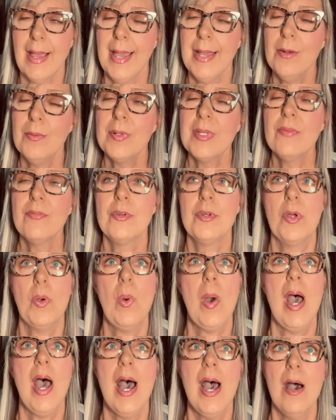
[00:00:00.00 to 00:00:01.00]
I don't even
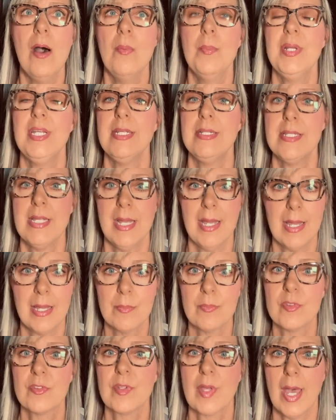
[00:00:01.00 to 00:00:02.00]
know how many
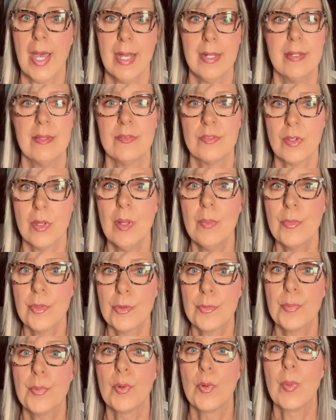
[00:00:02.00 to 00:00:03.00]
times God has come
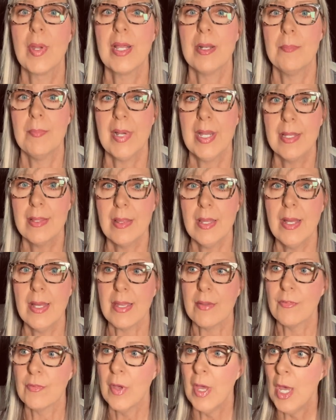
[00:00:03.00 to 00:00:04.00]
through in my
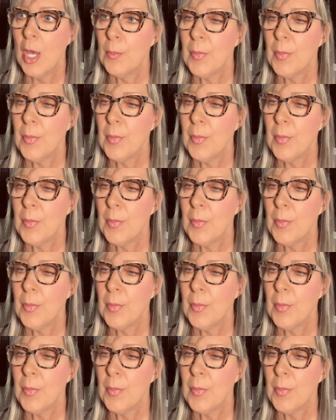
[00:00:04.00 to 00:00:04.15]
life,